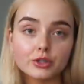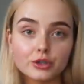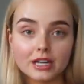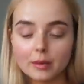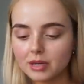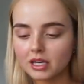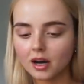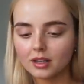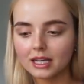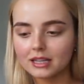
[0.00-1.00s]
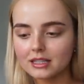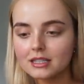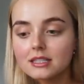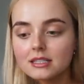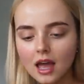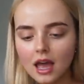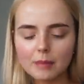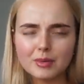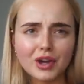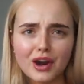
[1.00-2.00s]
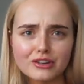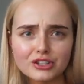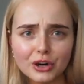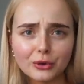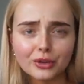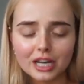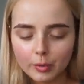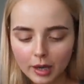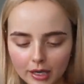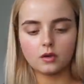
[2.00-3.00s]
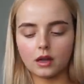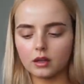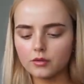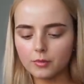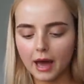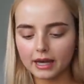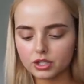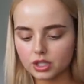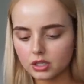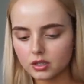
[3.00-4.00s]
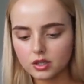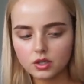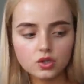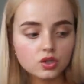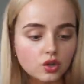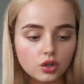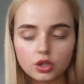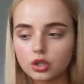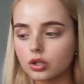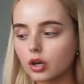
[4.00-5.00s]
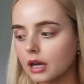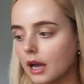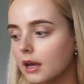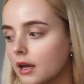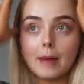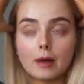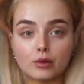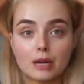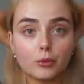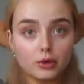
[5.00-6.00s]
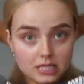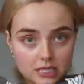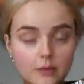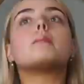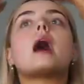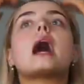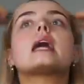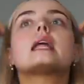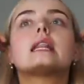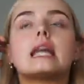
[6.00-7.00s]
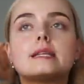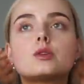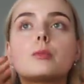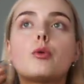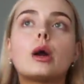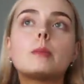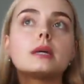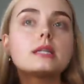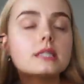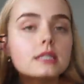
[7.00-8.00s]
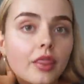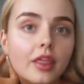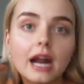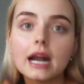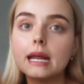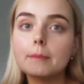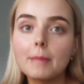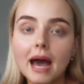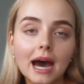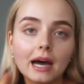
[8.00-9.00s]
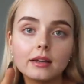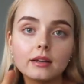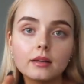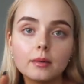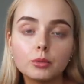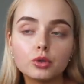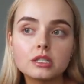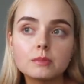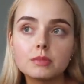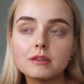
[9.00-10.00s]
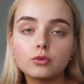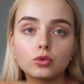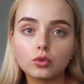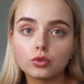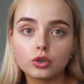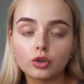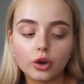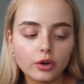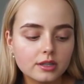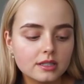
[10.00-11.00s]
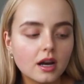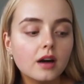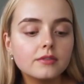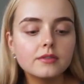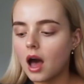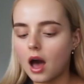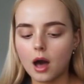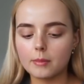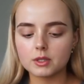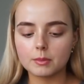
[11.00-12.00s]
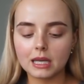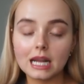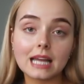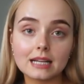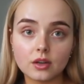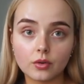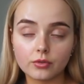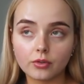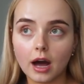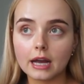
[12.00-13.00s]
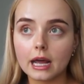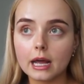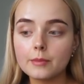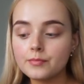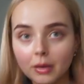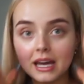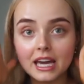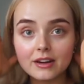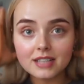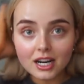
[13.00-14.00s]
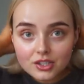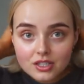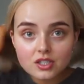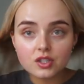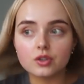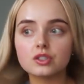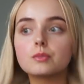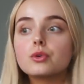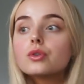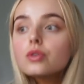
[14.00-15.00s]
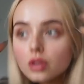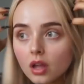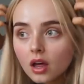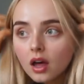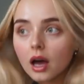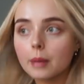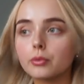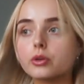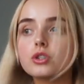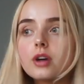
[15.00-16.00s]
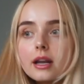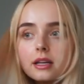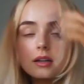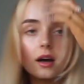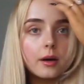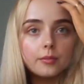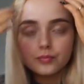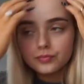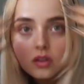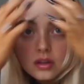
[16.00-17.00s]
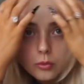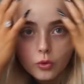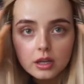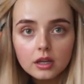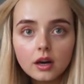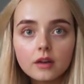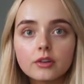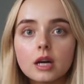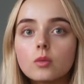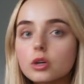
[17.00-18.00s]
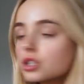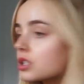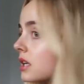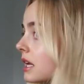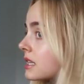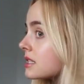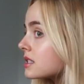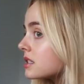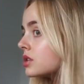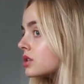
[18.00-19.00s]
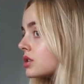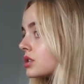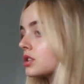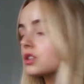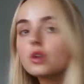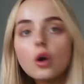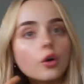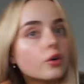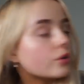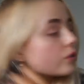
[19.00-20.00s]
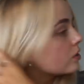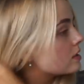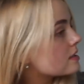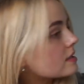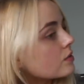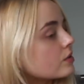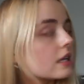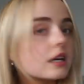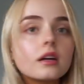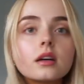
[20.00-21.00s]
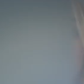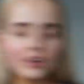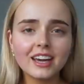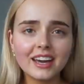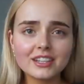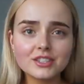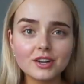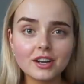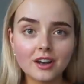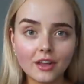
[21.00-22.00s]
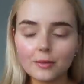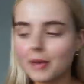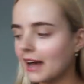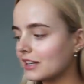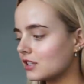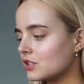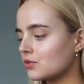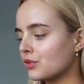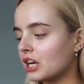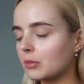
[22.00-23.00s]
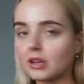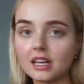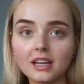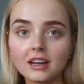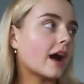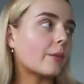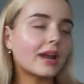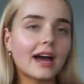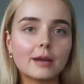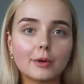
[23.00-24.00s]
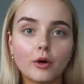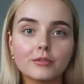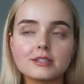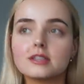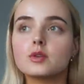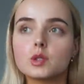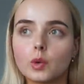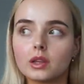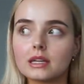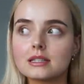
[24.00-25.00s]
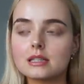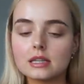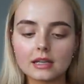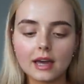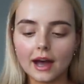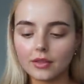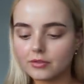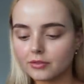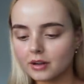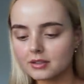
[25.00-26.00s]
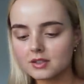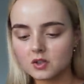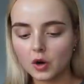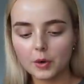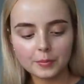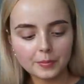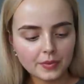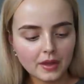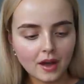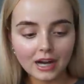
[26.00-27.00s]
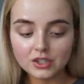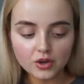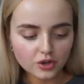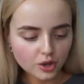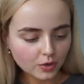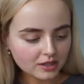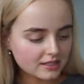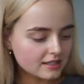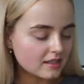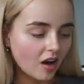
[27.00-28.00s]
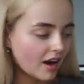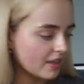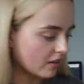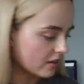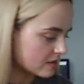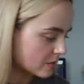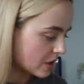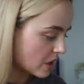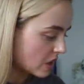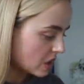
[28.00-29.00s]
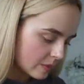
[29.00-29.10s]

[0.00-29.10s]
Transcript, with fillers: do get PR like this and PR in general anyway. I love the packaging. So cute, okay. I rebooked my laser appointment that I had booked before Corona and stuff. Um, so I'm getting that done on Friday. My hair is actually so smooth. I blow dried it um, this morning after I washed it and it's so silky. Okay, I just got another package randomly. I went out of my office and there's one like sitting out the front. So I don't know what this is either. So we're gonna